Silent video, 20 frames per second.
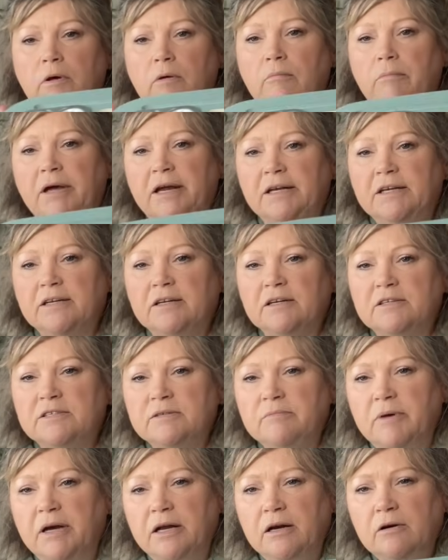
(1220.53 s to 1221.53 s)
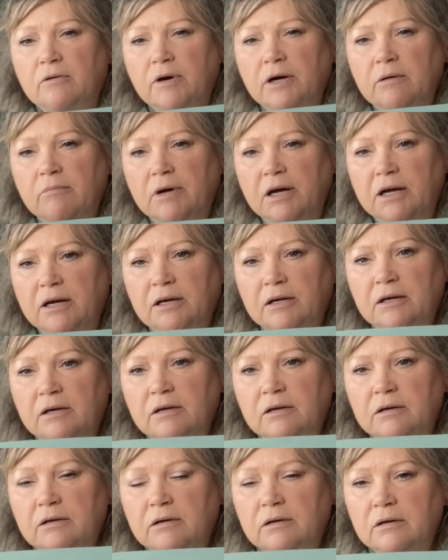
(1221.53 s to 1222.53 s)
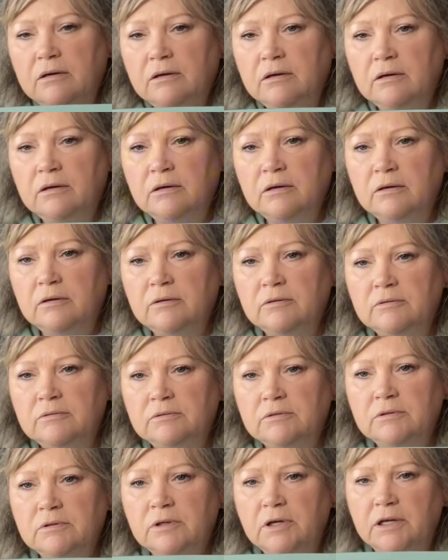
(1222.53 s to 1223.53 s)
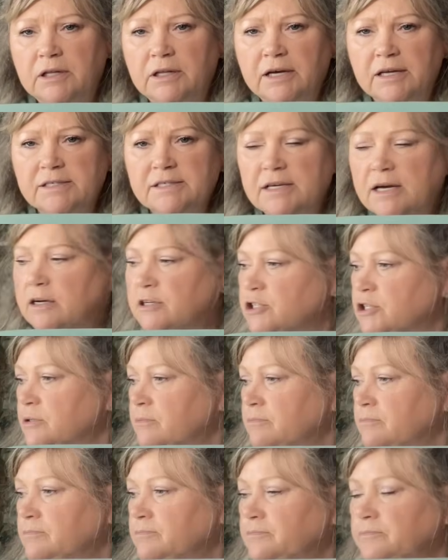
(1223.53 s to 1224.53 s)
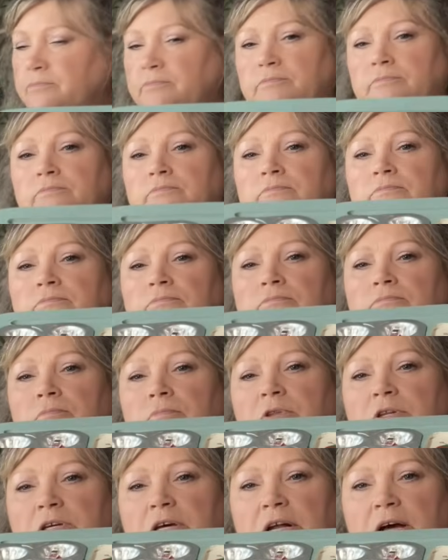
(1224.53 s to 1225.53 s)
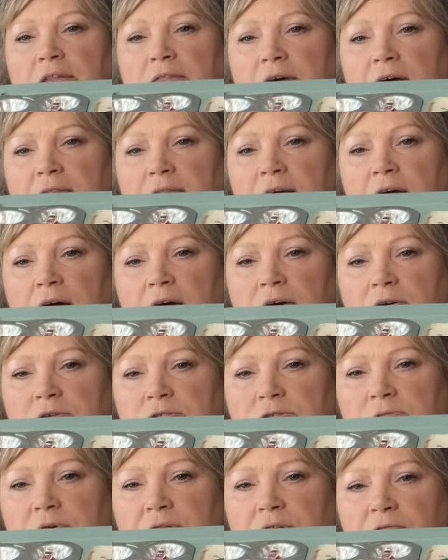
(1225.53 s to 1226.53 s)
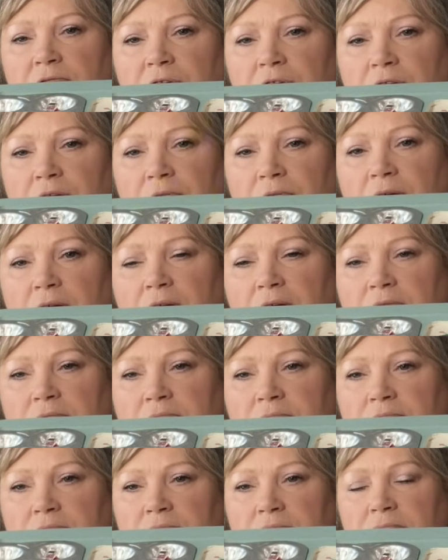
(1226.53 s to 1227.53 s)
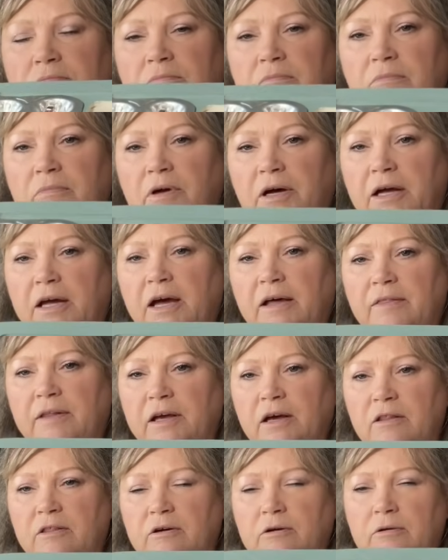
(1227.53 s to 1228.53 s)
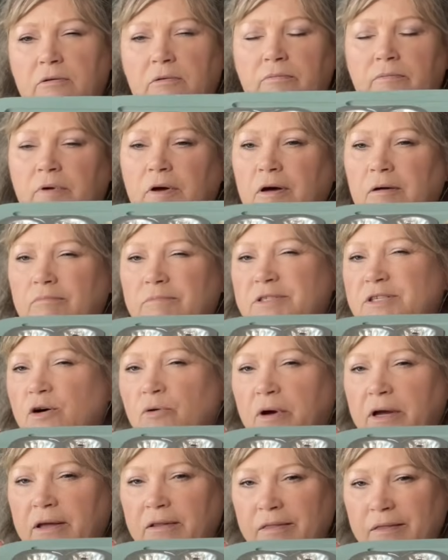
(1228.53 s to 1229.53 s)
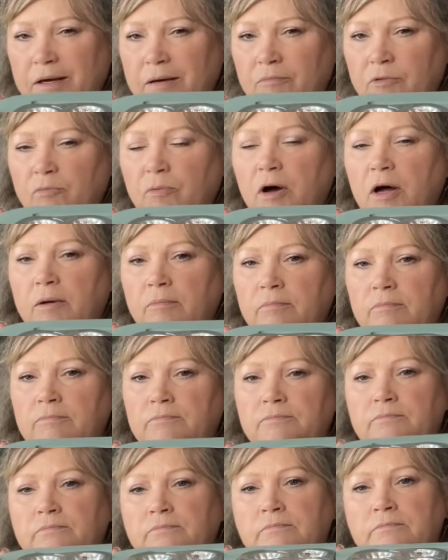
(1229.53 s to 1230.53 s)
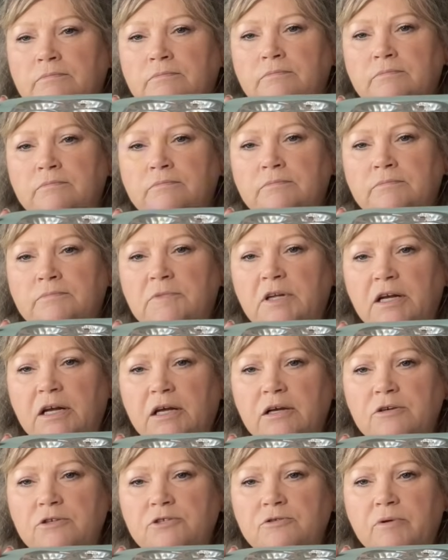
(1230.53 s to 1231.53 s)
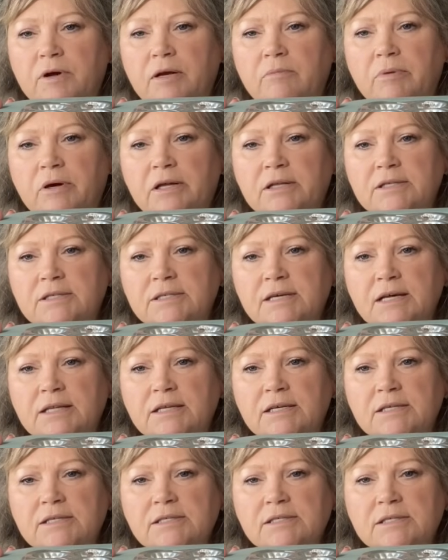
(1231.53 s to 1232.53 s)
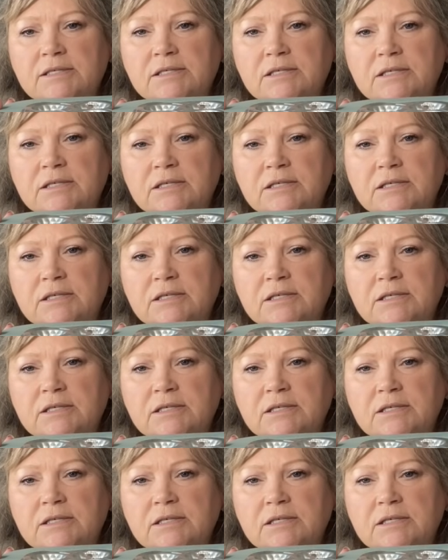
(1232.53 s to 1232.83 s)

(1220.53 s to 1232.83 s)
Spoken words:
painted a tomato on mine, on that section, and I thought that goes with it very well. I had the other sewing themed one, and I used red buttons on this.